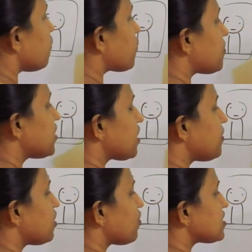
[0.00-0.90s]
from their
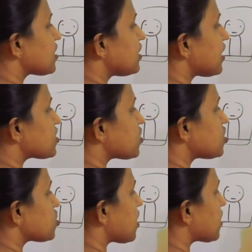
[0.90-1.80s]
belt, once again, the
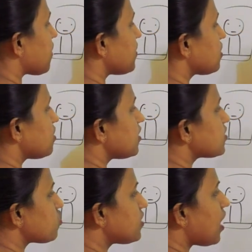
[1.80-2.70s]
extension are coming.
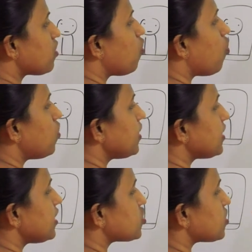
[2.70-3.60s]
So they are holding
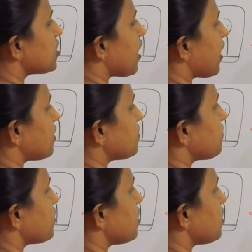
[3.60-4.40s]
each other hand.